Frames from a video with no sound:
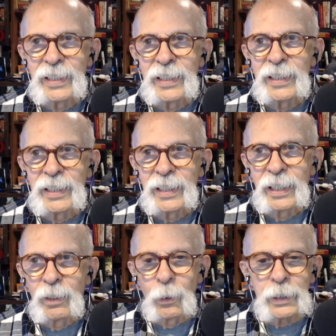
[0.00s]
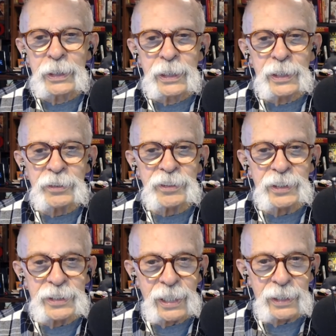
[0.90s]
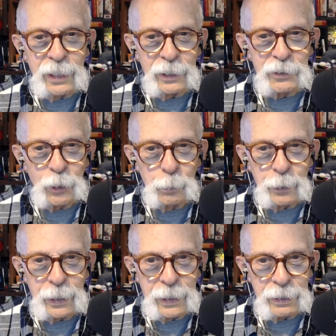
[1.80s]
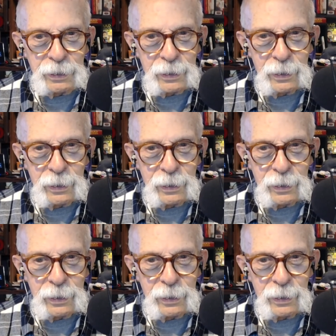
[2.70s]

Everything appears. All you need is the date, October 8th.